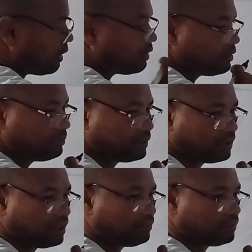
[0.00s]
Atomic
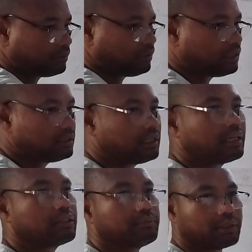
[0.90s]
number. What is
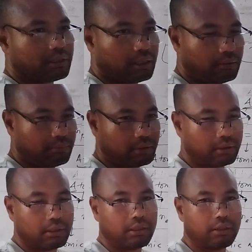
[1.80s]
the atomic number?
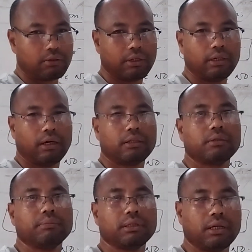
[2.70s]
Okay,
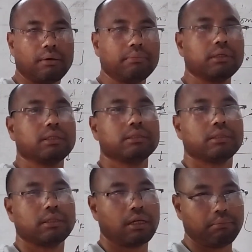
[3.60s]
atomic number is
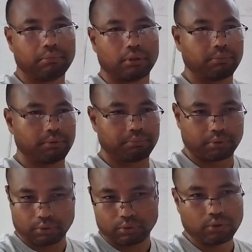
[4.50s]
the number of the
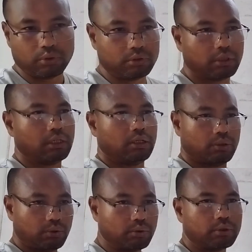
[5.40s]
protons
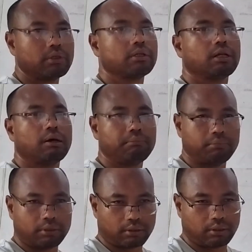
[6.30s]
or
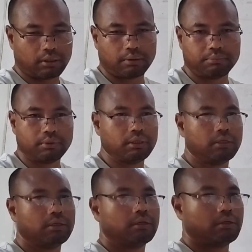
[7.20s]
number of
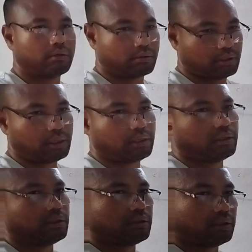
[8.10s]
the, okay,
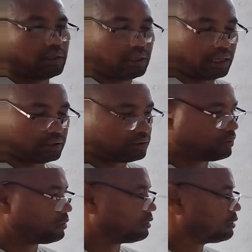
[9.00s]

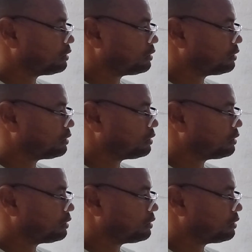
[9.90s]
electrons.